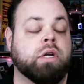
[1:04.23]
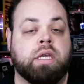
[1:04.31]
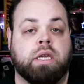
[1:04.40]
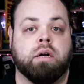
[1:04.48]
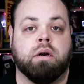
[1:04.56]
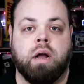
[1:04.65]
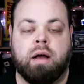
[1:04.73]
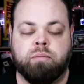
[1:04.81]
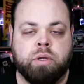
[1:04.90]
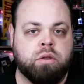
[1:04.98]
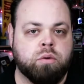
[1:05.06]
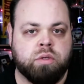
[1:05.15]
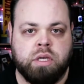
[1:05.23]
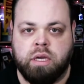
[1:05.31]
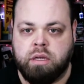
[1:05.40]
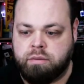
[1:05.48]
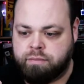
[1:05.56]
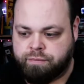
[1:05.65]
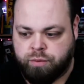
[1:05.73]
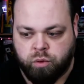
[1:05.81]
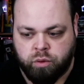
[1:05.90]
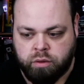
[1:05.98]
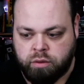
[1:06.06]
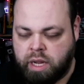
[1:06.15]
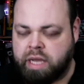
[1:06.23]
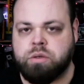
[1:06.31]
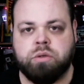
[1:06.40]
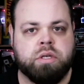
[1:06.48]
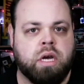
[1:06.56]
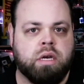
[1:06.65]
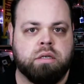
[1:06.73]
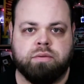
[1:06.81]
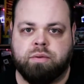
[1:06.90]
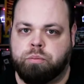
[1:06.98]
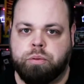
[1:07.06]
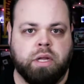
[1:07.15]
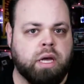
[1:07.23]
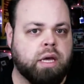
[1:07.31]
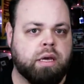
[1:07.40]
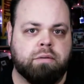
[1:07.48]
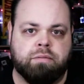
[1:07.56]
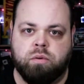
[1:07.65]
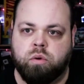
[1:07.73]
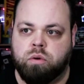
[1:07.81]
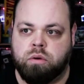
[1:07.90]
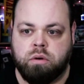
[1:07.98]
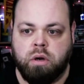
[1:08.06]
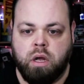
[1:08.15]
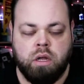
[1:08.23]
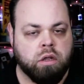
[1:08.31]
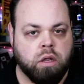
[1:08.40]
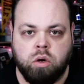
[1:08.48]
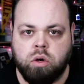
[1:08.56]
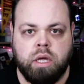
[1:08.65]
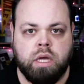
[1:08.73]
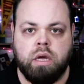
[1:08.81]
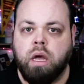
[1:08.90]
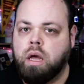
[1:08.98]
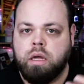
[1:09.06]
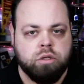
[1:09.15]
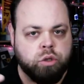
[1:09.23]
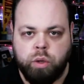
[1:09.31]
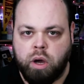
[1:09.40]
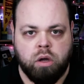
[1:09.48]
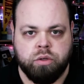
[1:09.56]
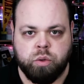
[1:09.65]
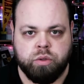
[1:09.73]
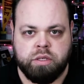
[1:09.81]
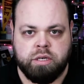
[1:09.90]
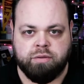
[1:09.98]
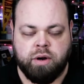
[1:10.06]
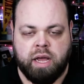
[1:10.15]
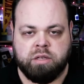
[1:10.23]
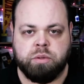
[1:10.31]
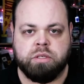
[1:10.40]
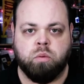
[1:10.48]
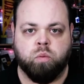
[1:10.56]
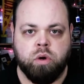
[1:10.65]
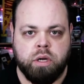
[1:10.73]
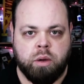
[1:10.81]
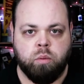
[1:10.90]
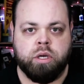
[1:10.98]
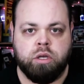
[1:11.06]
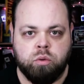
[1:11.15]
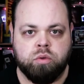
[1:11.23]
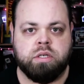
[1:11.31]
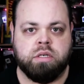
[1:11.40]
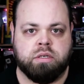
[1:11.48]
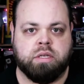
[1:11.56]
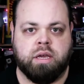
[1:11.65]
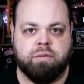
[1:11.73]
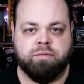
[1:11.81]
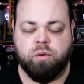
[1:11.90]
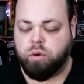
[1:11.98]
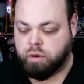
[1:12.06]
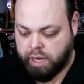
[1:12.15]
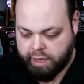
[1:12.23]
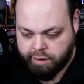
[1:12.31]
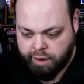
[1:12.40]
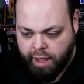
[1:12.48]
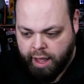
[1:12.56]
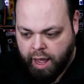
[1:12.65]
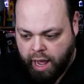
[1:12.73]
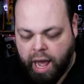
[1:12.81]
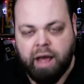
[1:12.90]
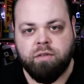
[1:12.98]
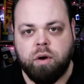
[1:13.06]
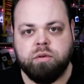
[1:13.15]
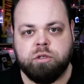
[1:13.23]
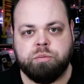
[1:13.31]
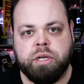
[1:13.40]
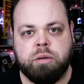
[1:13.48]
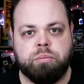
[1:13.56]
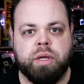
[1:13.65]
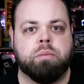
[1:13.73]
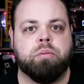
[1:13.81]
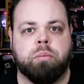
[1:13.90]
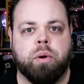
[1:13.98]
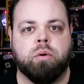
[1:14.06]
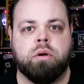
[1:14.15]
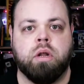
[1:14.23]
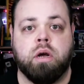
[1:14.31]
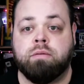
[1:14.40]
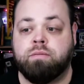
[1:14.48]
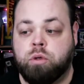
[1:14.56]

a year. I've been using it for exercise, for play, for learning, doing all sorts of different aspects and what can we use this thing for? And I've always been a big proponent of